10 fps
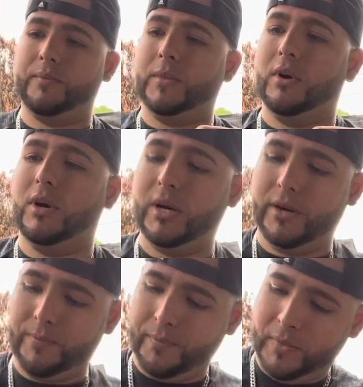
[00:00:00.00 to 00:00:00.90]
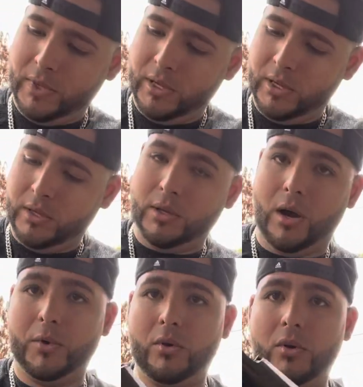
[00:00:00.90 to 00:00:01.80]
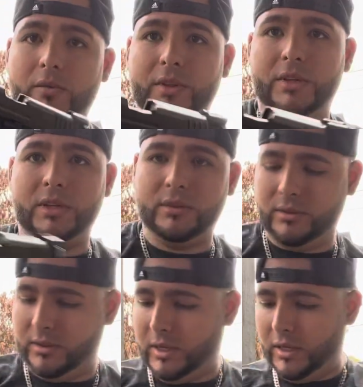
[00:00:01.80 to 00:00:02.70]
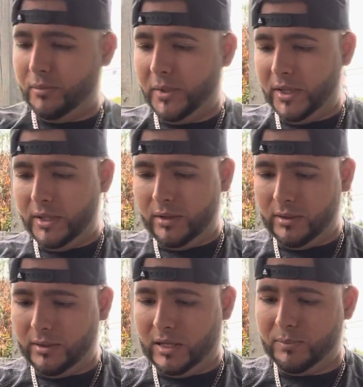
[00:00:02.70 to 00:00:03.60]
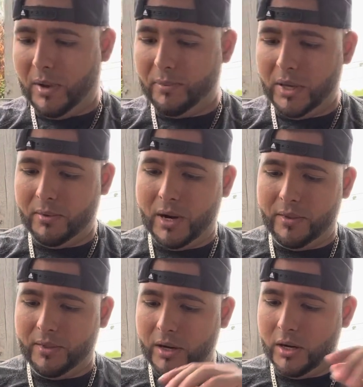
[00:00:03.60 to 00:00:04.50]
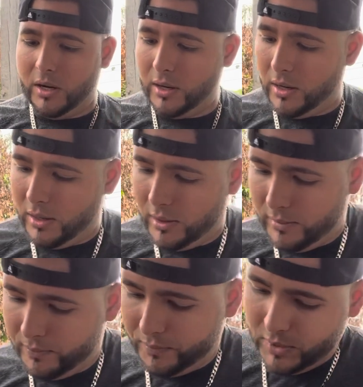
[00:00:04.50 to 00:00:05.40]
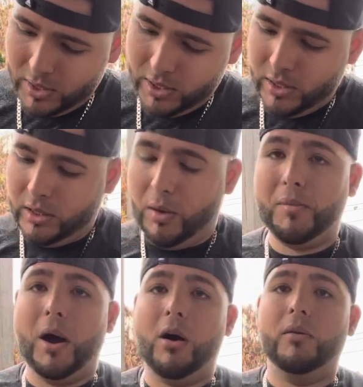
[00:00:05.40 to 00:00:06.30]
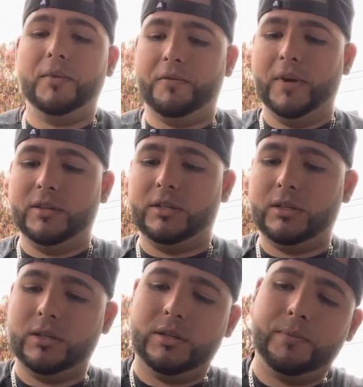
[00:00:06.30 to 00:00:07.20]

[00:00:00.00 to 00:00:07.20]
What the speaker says: All right. I'm gonna go over this a little bit. That's my baby right there. That'll be my home defense.